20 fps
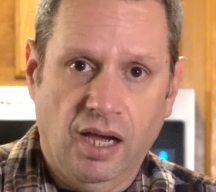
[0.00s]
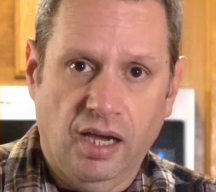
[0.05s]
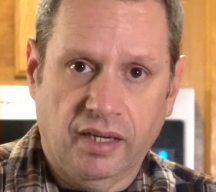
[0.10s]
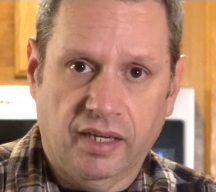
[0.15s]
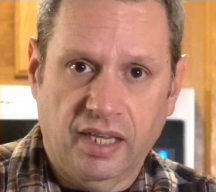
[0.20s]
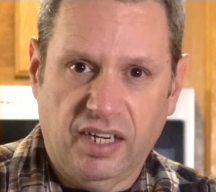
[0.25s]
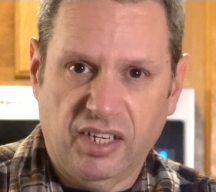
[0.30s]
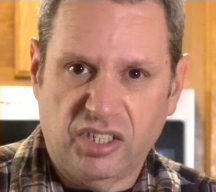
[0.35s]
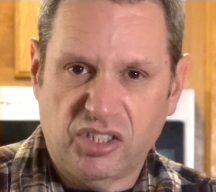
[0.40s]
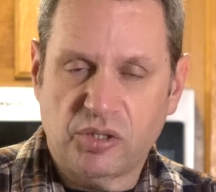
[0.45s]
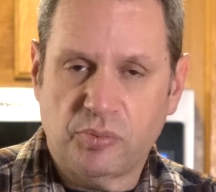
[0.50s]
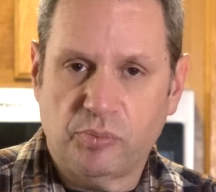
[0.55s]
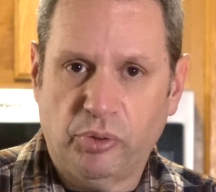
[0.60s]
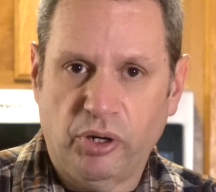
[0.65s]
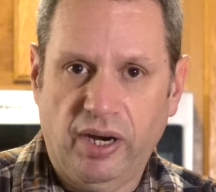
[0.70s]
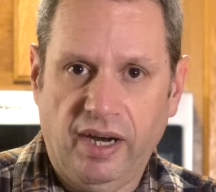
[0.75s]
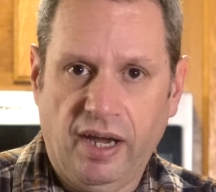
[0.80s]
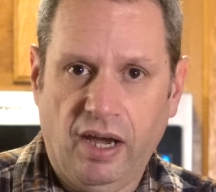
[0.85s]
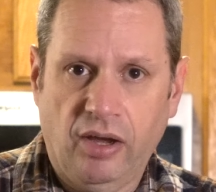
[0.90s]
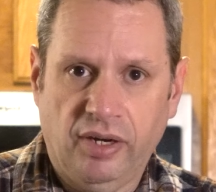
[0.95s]
get it
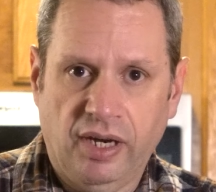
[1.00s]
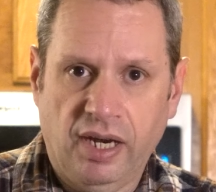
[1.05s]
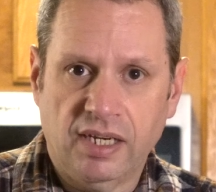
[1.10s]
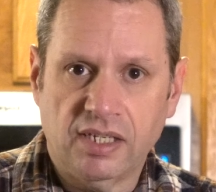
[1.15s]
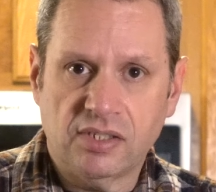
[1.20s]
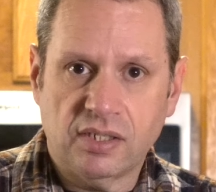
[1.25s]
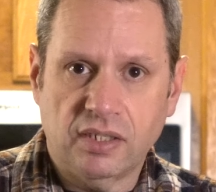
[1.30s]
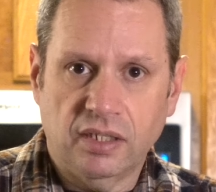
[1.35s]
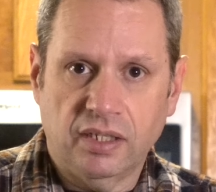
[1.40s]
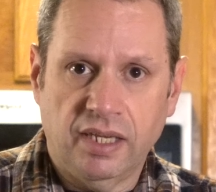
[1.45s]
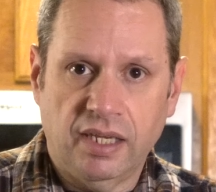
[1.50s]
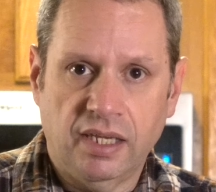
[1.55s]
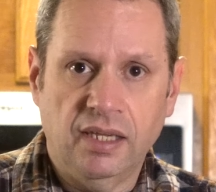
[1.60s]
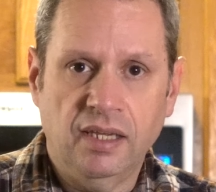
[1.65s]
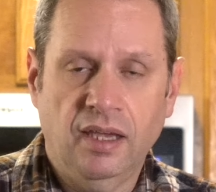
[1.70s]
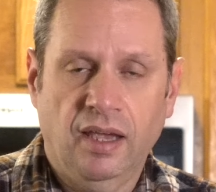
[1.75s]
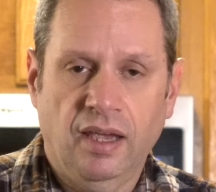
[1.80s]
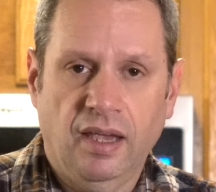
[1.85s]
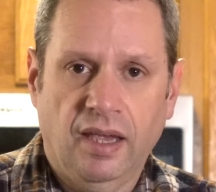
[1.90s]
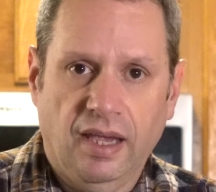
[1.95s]
spread out nicely,
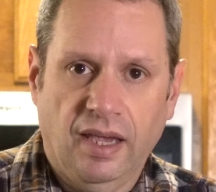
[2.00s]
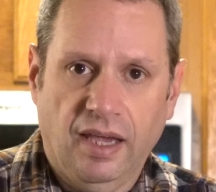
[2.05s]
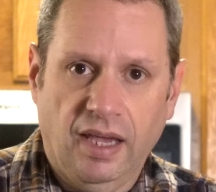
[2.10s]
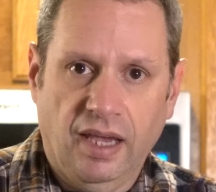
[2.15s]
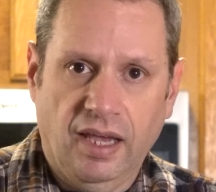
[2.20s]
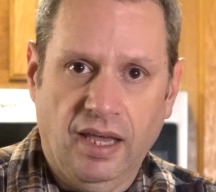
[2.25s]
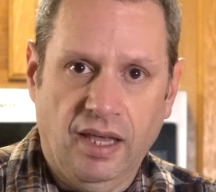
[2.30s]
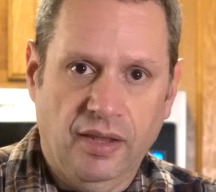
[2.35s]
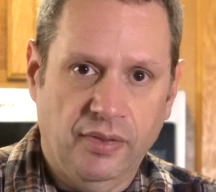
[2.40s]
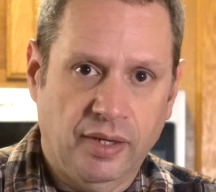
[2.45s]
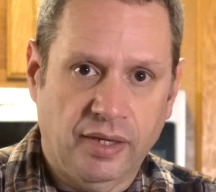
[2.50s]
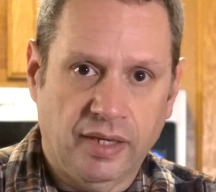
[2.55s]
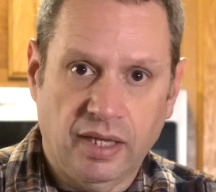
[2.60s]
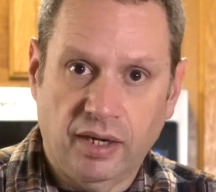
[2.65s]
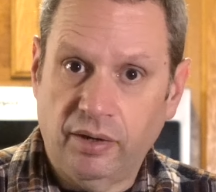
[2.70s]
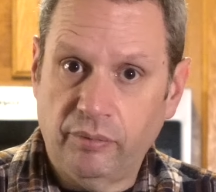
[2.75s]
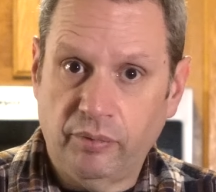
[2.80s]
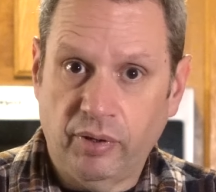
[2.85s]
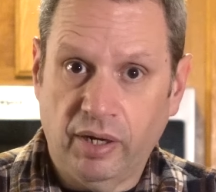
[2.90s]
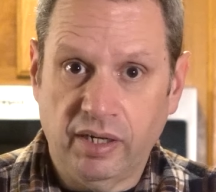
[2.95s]
and then get
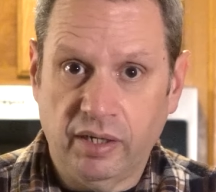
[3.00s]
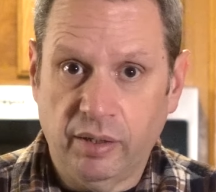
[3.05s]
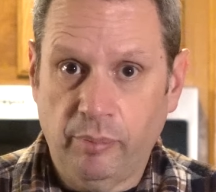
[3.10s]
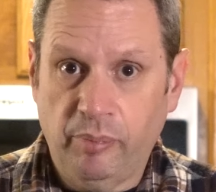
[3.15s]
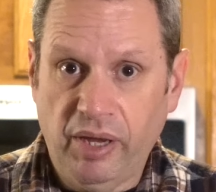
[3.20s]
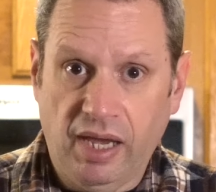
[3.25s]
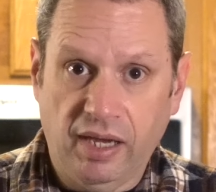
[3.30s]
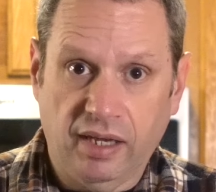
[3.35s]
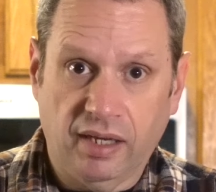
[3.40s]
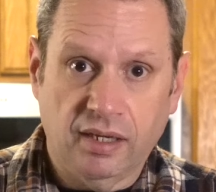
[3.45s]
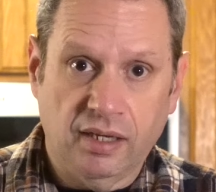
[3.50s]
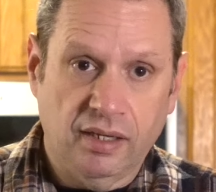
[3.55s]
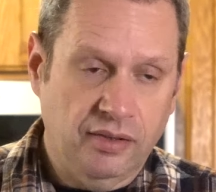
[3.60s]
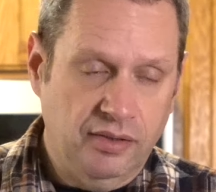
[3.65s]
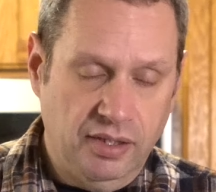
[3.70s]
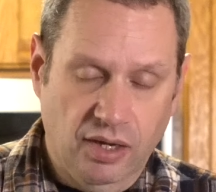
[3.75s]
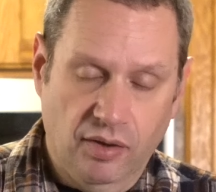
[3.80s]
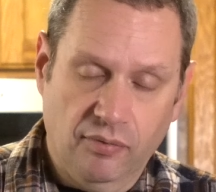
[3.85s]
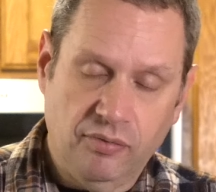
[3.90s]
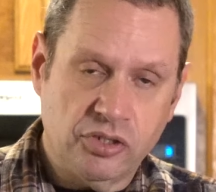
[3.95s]
it ready to bake.
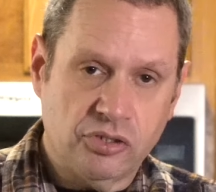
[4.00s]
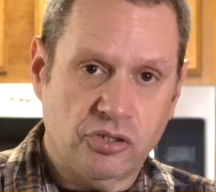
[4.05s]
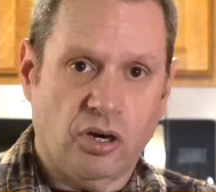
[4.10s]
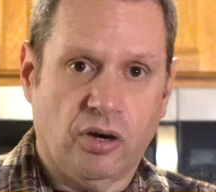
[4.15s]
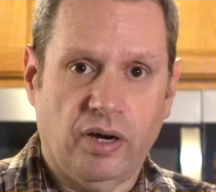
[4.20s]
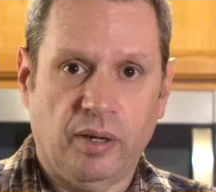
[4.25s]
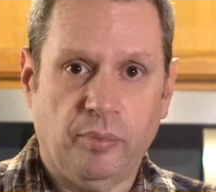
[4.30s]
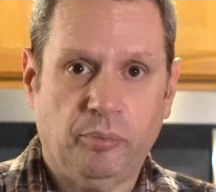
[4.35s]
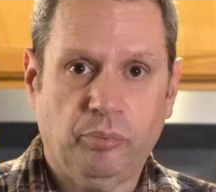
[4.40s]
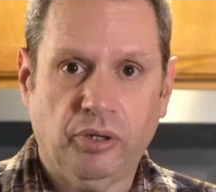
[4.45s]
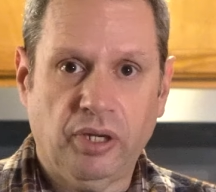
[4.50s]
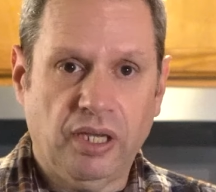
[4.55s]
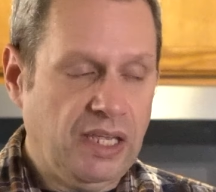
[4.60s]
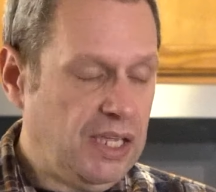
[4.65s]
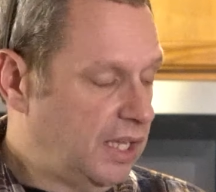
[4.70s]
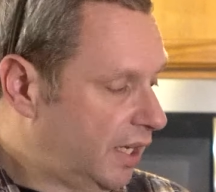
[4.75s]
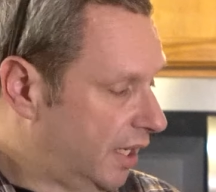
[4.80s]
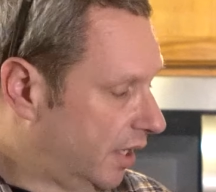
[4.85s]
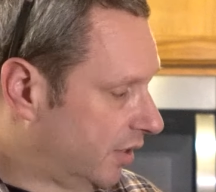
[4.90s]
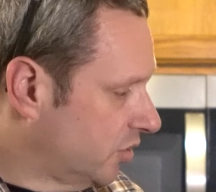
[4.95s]
The oven's already
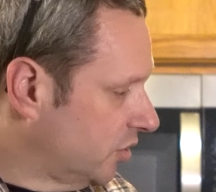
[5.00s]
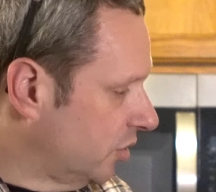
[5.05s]
preheated,